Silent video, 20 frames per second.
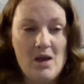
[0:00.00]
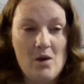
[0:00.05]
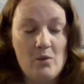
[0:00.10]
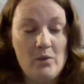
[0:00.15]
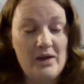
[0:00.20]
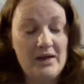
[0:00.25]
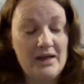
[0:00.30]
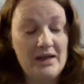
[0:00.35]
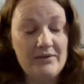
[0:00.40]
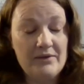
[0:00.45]

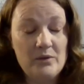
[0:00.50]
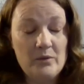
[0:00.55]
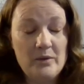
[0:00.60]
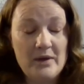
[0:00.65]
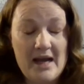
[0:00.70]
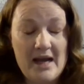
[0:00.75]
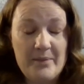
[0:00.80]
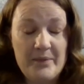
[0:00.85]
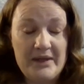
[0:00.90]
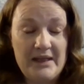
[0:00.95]
Well, given what
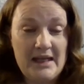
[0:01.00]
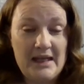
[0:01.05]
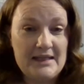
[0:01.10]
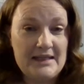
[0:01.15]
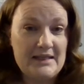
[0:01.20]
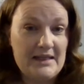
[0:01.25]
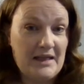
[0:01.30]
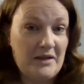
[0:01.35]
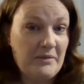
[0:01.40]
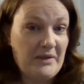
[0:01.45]
happened
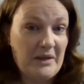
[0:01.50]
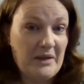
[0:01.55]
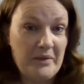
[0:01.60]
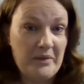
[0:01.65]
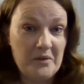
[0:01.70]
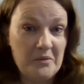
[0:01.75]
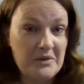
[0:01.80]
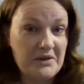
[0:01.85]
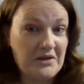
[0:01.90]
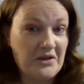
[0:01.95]
last night,
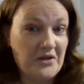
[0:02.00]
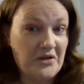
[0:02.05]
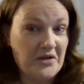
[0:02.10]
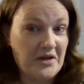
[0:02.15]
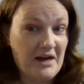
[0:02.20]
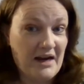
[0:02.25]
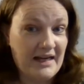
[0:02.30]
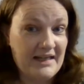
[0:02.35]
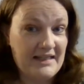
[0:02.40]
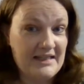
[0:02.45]
maybe it was a
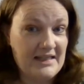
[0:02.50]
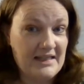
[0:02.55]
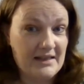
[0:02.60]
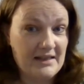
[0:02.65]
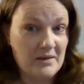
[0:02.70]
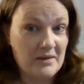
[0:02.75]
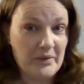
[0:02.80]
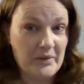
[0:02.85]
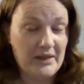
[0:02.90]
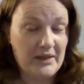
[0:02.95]
good
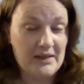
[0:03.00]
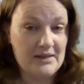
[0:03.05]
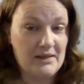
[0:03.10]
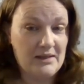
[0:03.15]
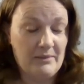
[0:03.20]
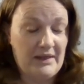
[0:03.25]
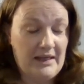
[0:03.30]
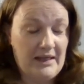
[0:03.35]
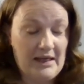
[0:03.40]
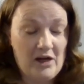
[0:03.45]
idea because, I
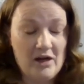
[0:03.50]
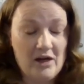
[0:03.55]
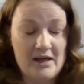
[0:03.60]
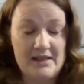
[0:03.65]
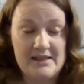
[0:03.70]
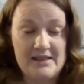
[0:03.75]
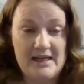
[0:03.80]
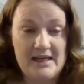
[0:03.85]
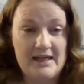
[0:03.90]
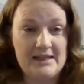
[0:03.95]
mean, he got
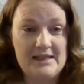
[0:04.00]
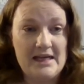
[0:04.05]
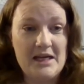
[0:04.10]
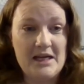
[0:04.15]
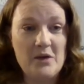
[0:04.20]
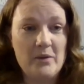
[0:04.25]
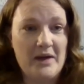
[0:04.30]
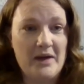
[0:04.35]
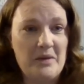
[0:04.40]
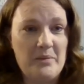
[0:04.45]
attacked
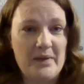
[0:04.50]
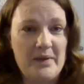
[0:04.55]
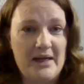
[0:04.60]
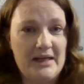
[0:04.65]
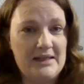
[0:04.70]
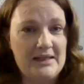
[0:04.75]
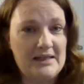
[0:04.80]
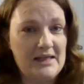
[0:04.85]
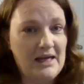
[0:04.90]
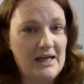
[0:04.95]
anyway,
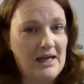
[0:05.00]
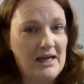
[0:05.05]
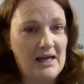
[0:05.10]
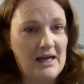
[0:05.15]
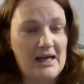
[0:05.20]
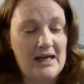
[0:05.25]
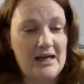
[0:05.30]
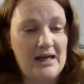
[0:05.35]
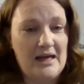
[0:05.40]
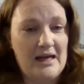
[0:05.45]
but
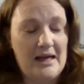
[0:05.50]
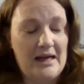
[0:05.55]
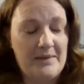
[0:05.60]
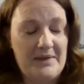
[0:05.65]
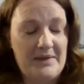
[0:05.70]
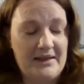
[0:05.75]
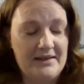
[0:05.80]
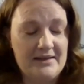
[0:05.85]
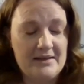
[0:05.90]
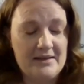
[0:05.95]
uh, I
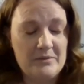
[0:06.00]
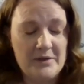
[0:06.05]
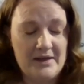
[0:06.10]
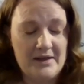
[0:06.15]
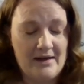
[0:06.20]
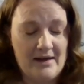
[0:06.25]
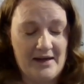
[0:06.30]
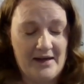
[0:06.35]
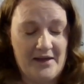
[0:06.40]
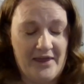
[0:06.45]
mean,
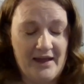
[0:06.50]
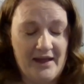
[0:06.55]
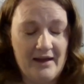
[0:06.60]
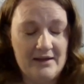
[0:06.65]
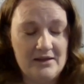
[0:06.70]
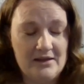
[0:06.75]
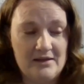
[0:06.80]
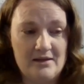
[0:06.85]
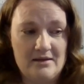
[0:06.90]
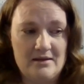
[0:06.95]
someone I
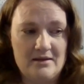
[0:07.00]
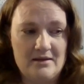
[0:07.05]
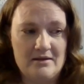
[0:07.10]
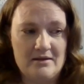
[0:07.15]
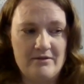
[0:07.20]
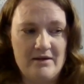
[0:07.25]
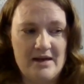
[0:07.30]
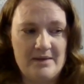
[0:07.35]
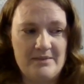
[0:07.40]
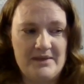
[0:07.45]
think
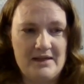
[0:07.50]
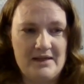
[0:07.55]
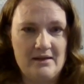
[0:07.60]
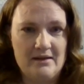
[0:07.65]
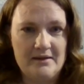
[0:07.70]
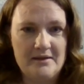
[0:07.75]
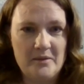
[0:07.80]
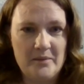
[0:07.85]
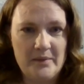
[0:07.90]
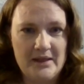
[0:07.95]
described it a
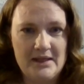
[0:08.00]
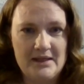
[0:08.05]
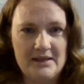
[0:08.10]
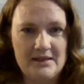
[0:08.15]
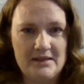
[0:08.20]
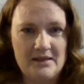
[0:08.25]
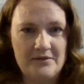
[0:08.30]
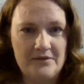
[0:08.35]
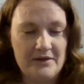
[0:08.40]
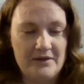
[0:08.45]
little bit
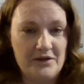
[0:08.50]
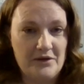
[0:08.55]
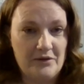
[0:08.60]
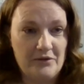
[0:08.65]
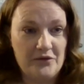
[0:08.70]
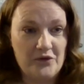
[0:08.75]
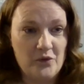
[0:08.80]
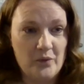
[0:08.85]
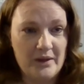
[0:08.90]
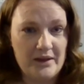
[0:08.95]
as if you
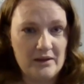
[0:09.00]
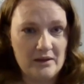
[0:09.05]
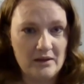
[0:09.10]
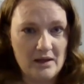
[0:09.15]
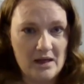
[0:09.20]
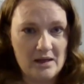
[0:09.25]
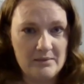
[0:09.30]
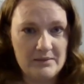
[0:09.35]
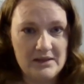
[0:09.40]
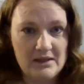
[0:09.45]
know Twitter
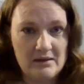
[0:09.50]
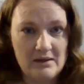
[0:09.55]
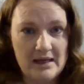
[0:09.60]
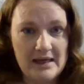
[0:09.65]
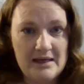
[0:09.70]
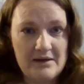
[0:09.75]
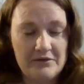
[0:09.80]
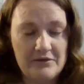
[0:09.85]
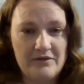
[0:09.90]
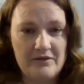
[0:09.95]
come to
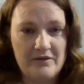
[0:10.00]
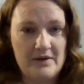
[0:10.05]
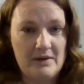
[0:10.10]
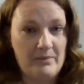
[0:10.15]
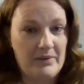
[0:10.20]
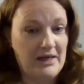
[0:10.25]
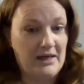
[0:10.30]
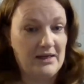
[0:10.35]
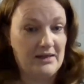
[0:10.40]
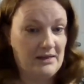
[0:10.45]
life
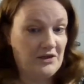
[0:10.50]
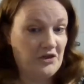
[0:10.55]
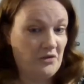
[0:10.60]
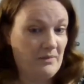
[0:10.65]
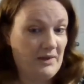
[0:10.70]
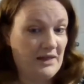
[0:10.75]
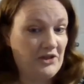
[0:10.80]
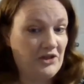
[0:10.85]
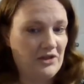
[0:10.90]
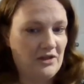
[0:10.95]
because, as
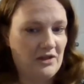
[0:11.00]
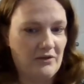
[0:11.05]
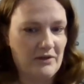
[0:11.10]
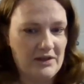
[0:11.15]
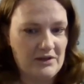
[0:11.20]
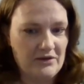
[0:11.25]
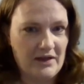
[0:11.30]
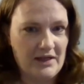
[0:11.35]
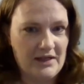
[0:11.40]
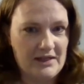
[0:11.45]
you mentioned,
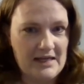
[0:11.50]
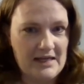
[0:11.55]
these are the